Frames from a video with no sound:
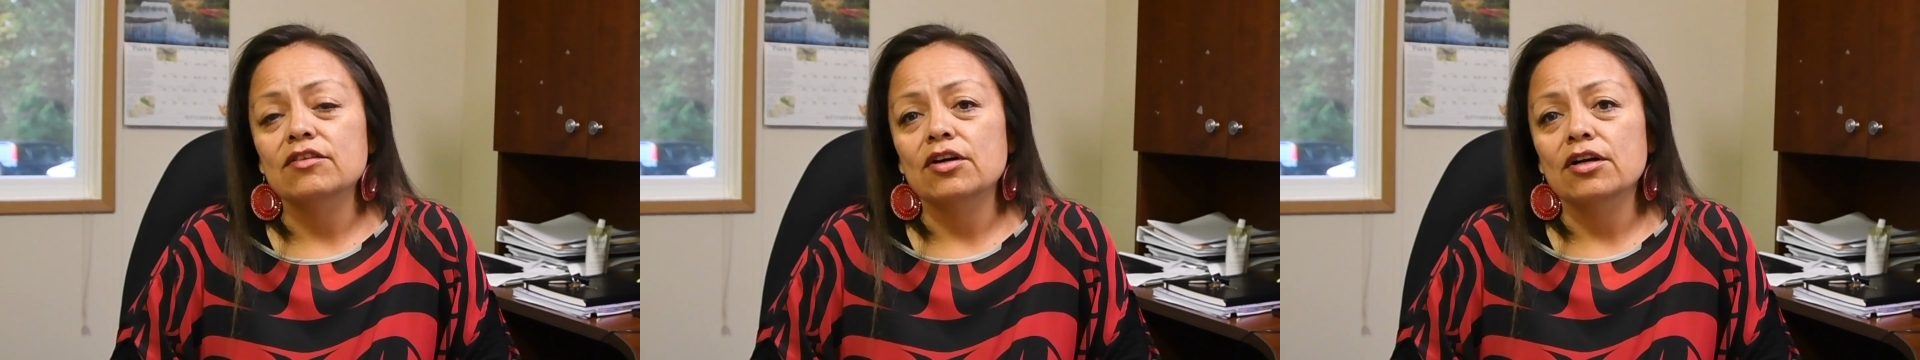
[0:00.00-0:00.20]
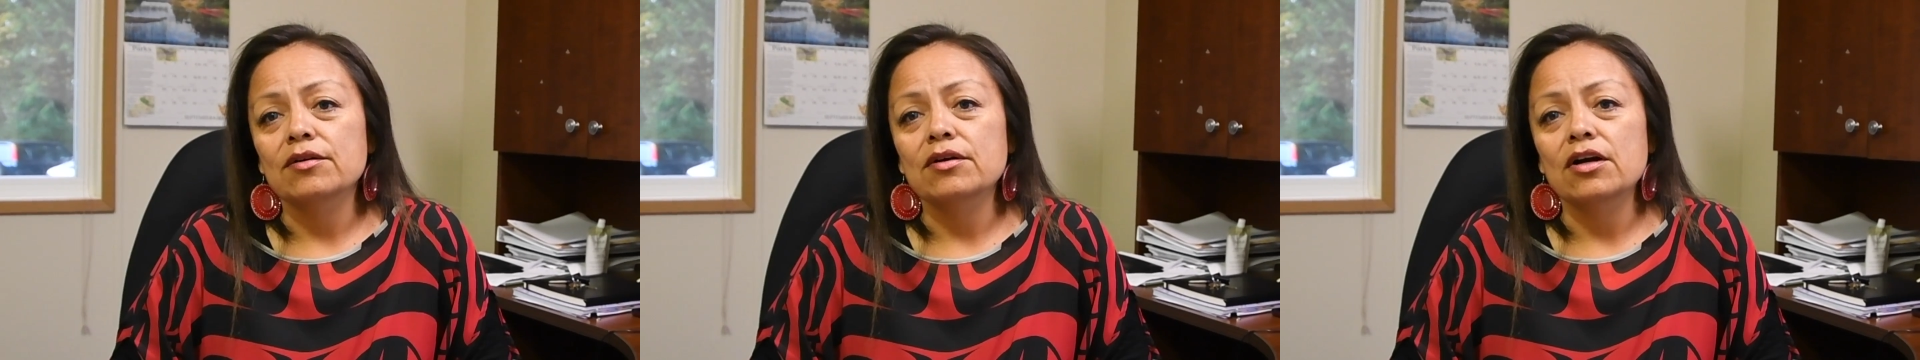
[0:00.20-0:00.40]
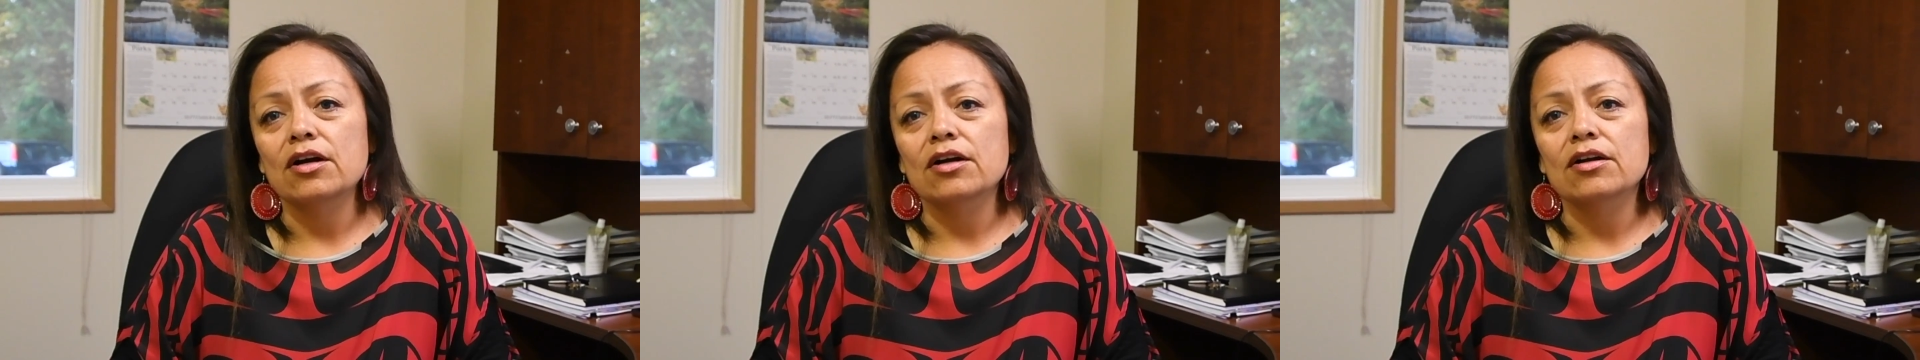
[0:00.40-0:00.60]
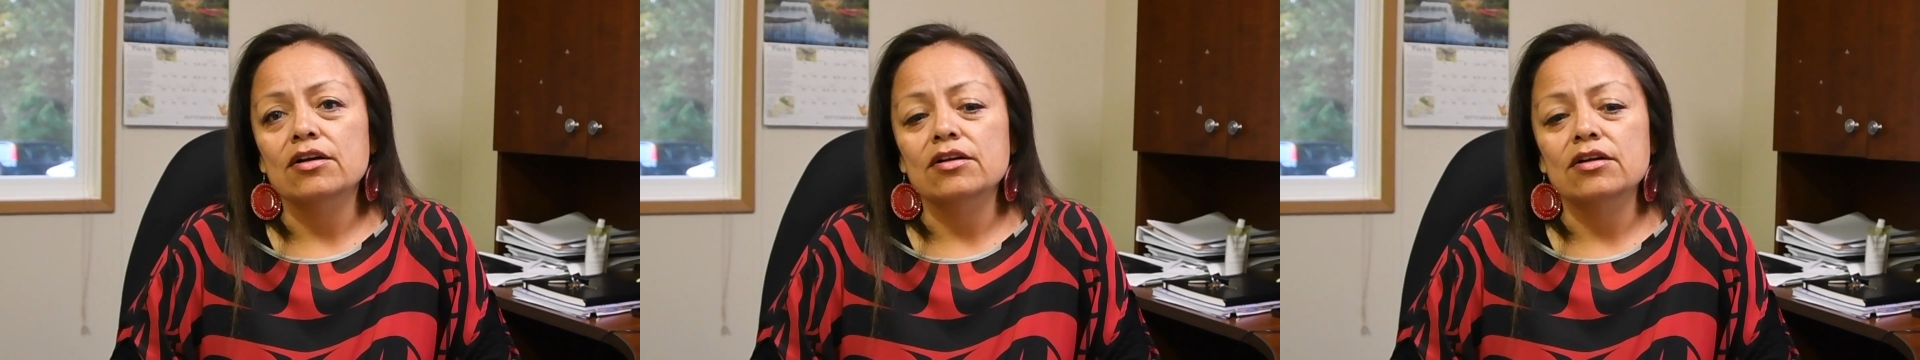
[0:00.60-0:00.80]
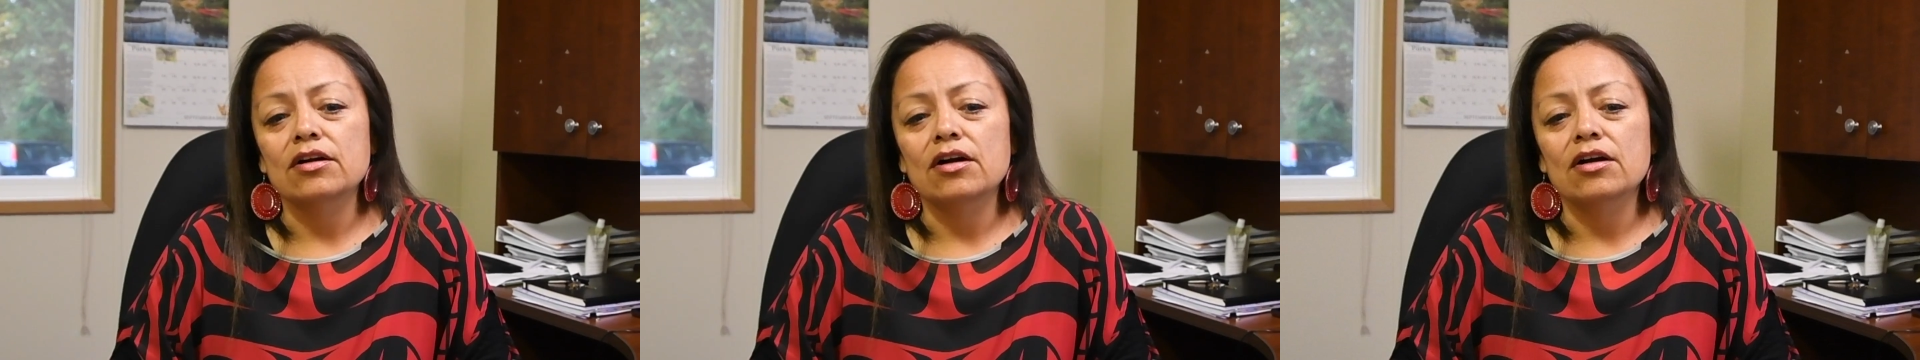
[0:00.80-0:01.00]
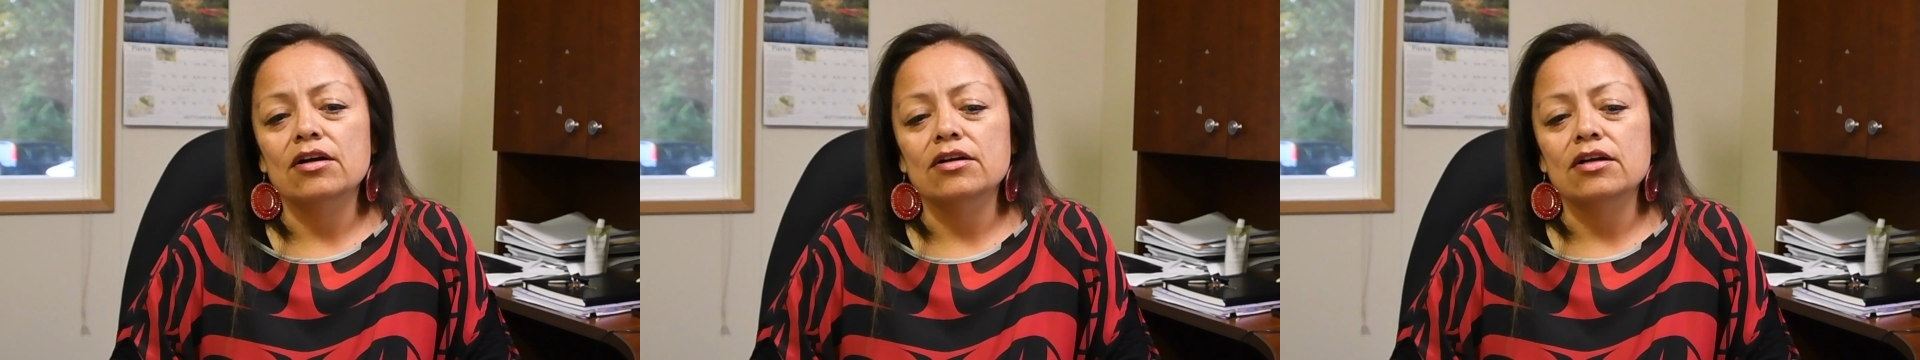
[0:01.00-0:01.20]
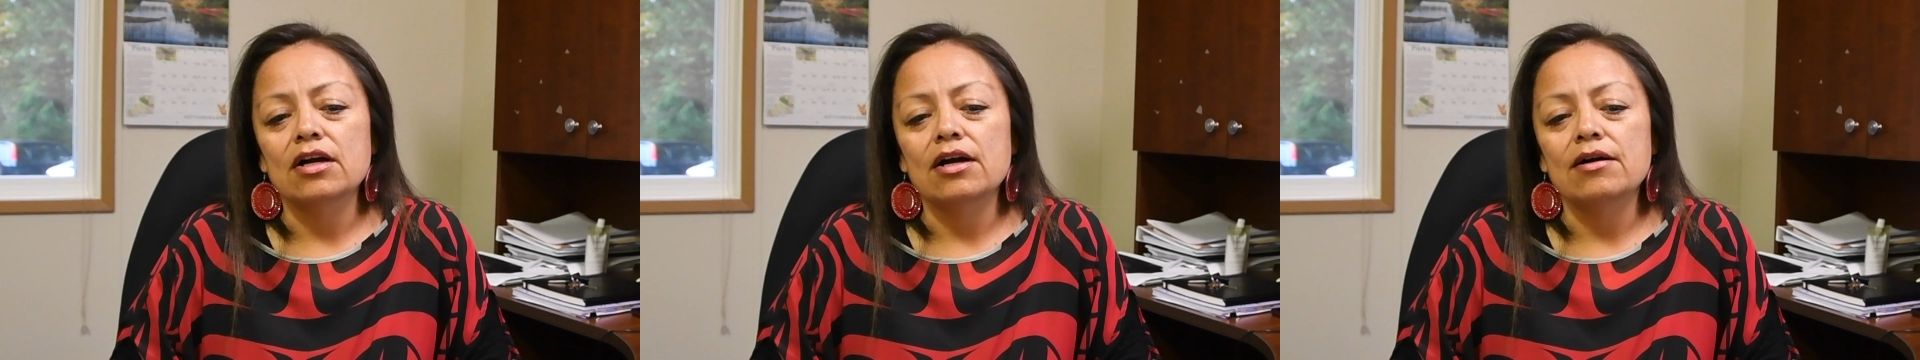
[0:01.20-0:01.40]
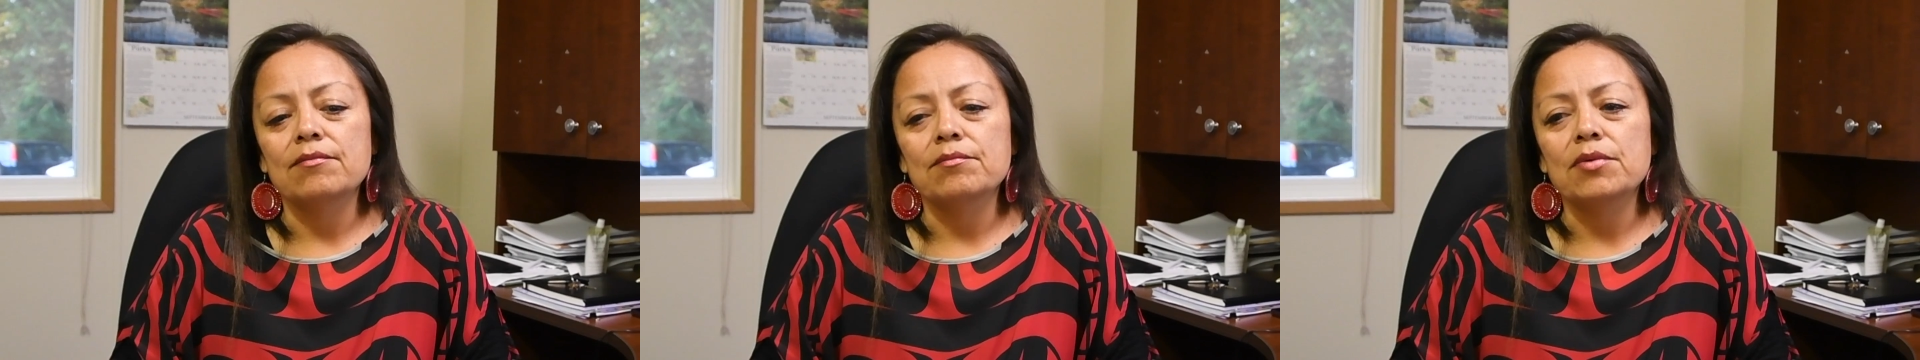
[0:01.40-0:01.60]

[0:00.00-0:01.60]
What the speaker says: our